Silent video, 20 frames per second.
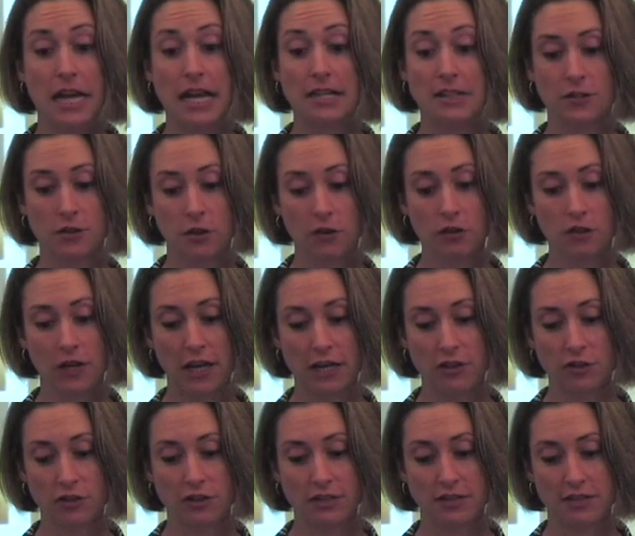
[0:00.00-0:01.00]
Search
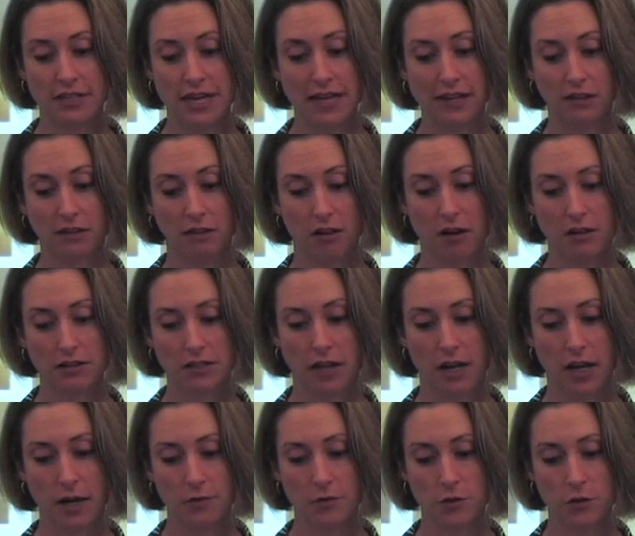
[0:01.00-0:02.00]
engines take a long time